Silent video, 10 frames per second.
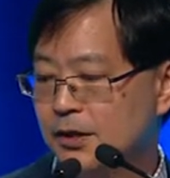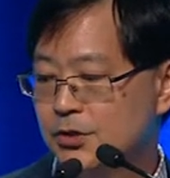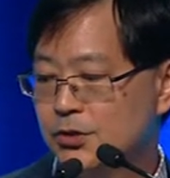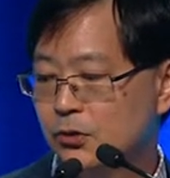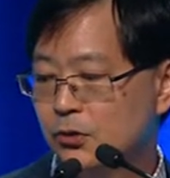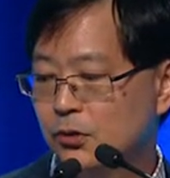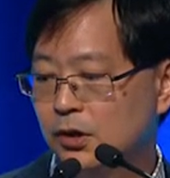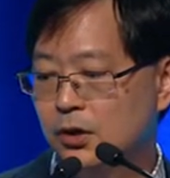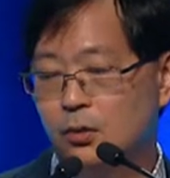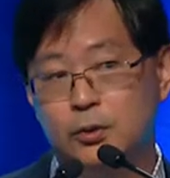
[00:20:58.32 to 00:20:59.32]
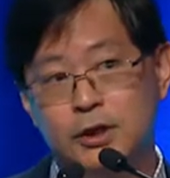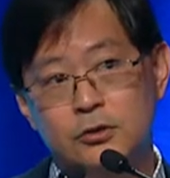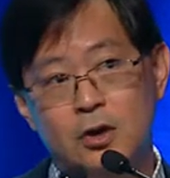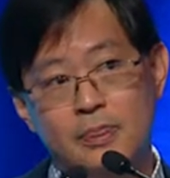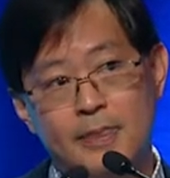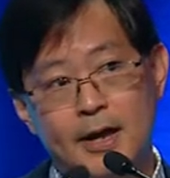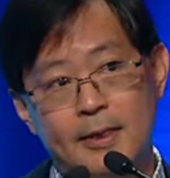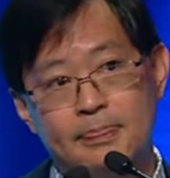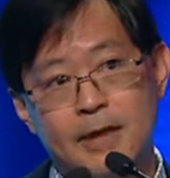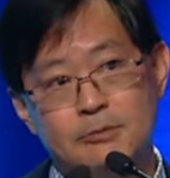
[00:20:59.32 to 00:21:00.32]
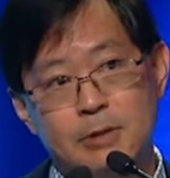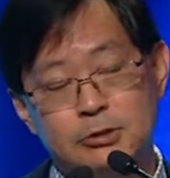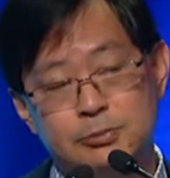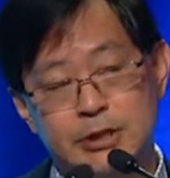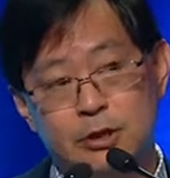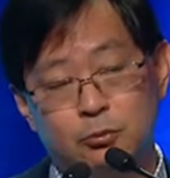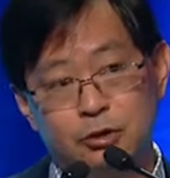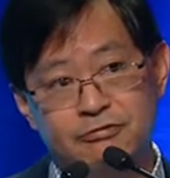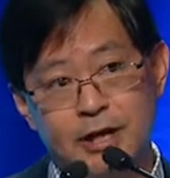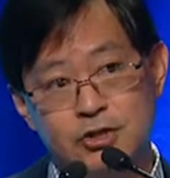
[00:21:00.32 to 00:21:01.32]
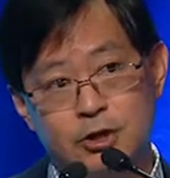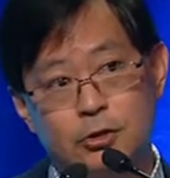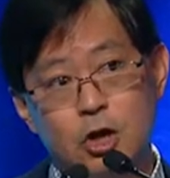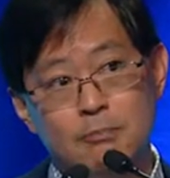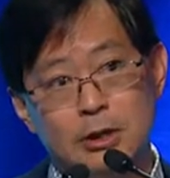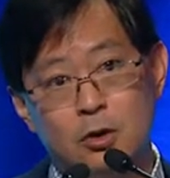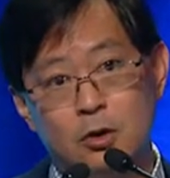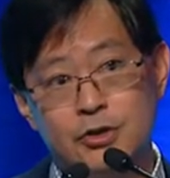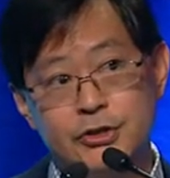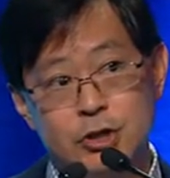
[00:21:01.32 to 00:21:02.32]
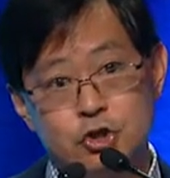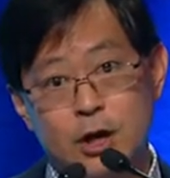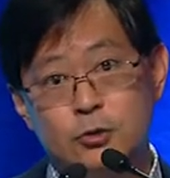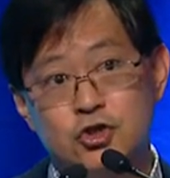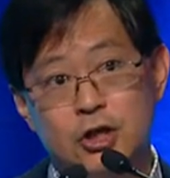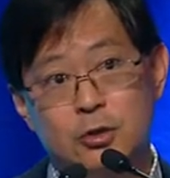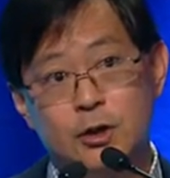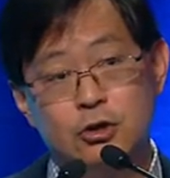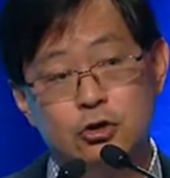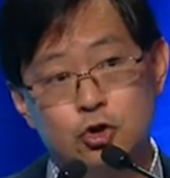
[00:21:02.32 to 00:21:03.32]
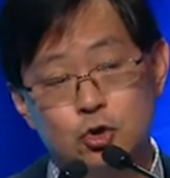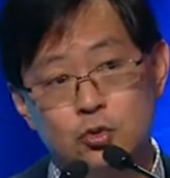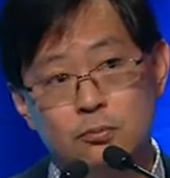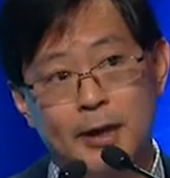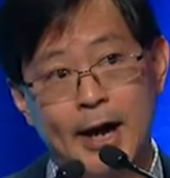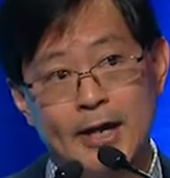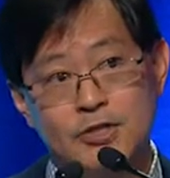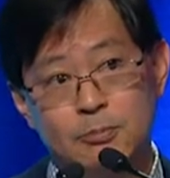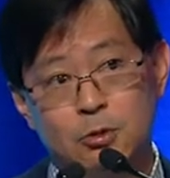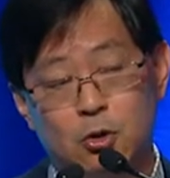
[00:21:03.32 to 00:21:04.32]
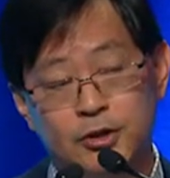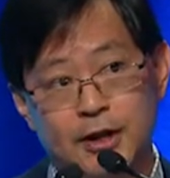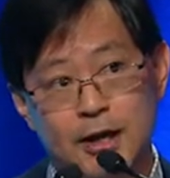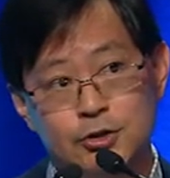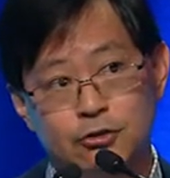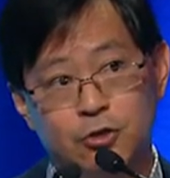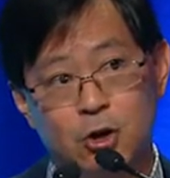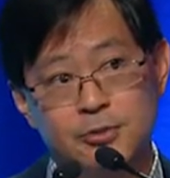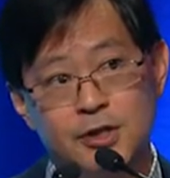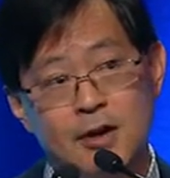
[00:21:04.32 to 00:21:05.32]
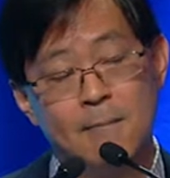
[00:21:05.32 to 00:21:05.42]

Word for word: So we thought that this must be a reflection, not because it's trying to generate new cancer promoting isoforms,